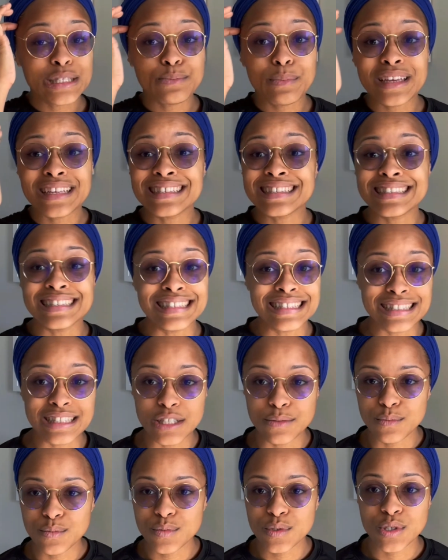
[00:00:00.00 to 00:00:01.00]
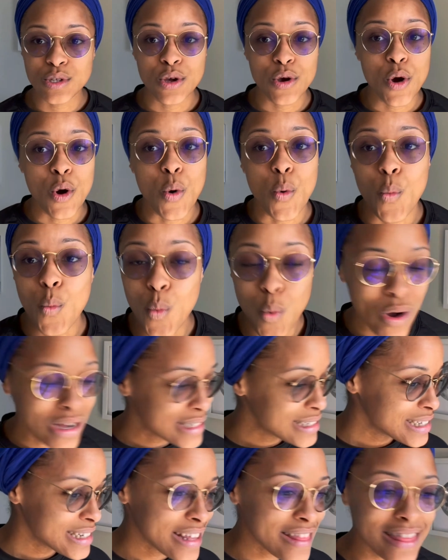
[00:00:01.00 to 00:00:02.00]
systems, wasn't
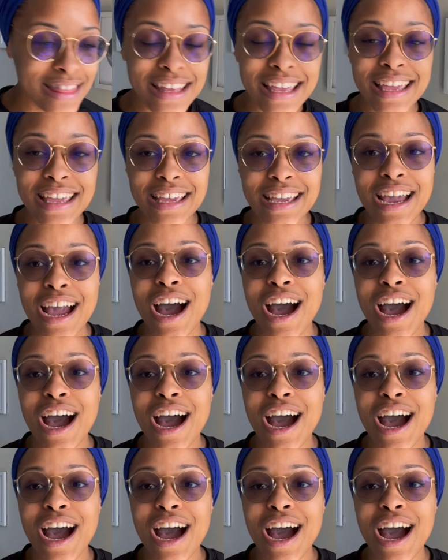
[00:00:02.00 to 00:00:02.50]
a thing